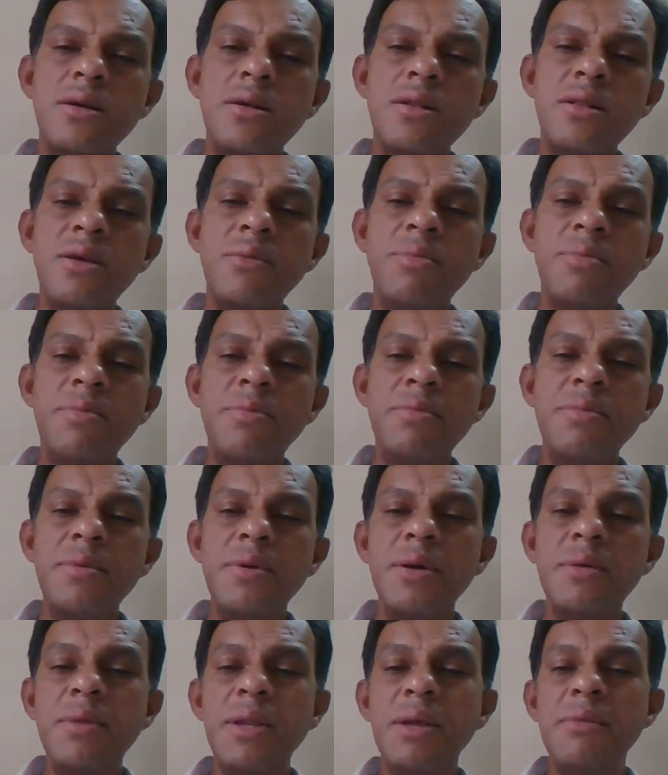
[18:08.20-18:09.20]
the
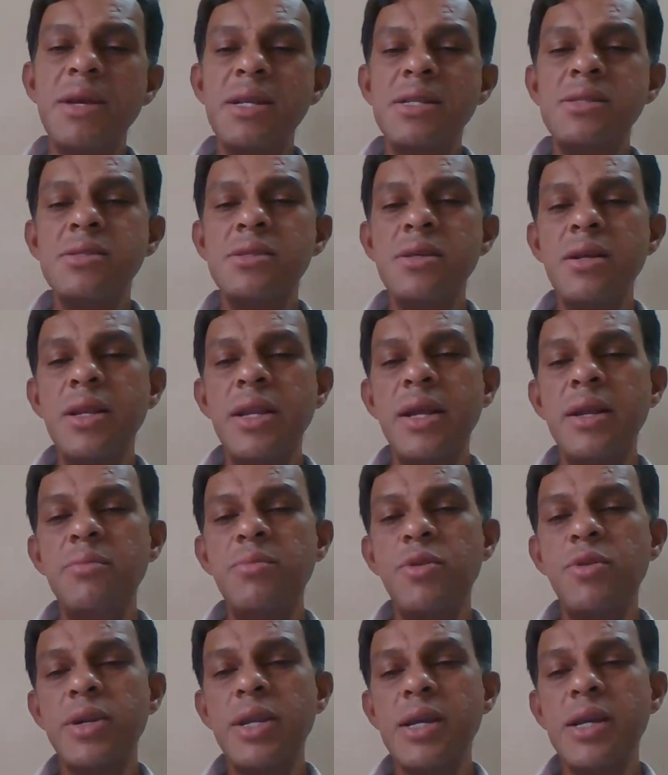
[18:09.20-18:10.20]
prevention and
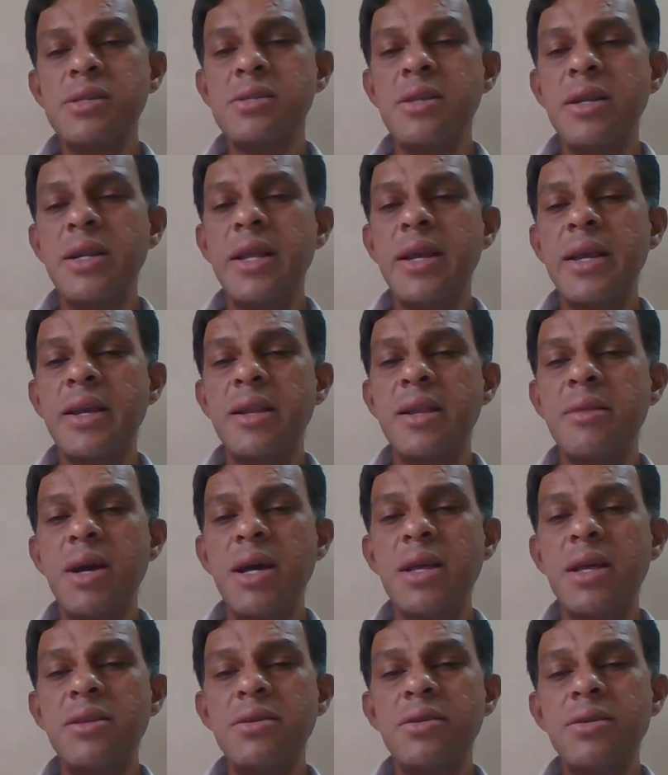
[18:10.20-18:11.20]
protection taken
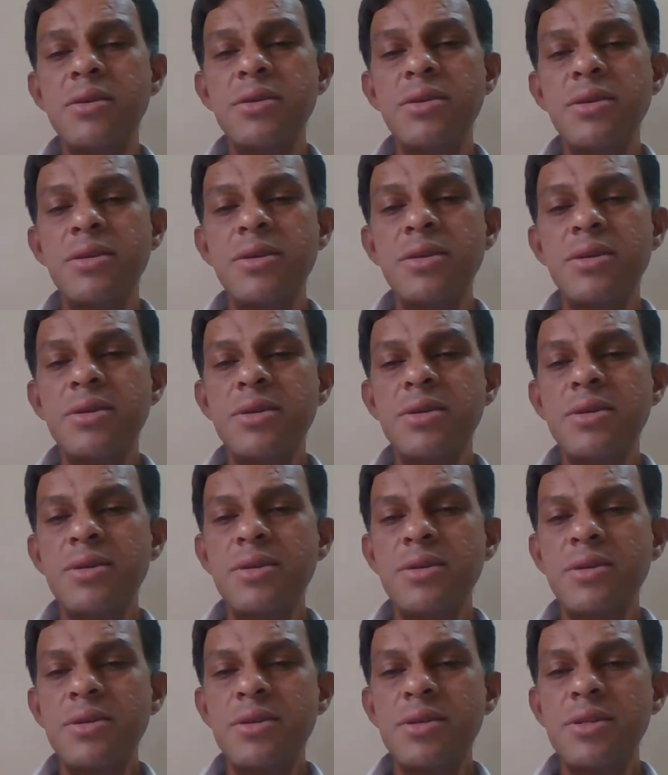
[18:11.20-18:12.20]
by the
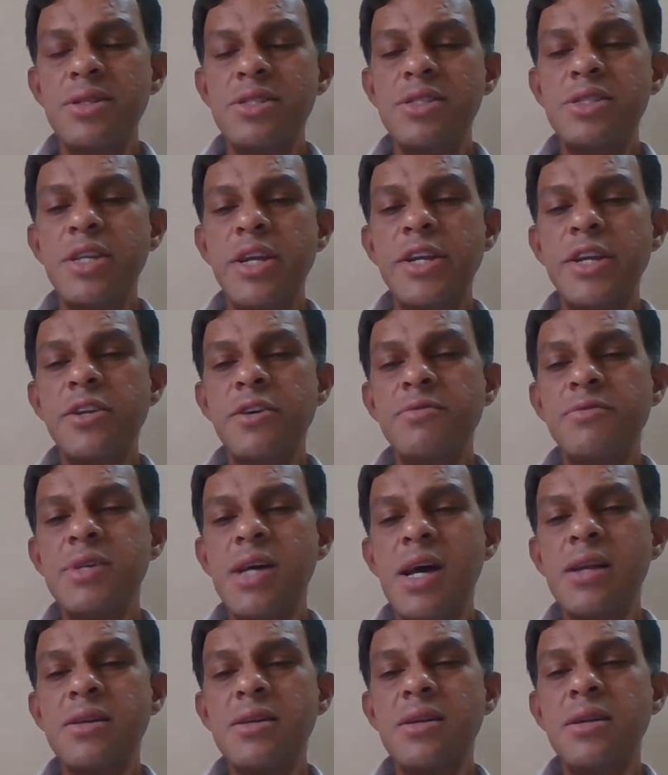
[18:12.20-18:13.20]
state of
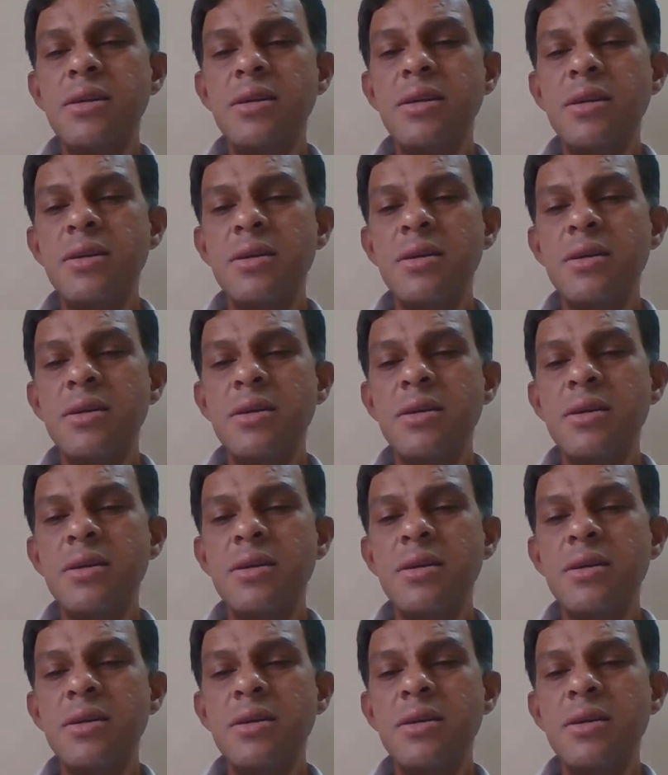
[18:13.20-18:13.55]
Jharkhand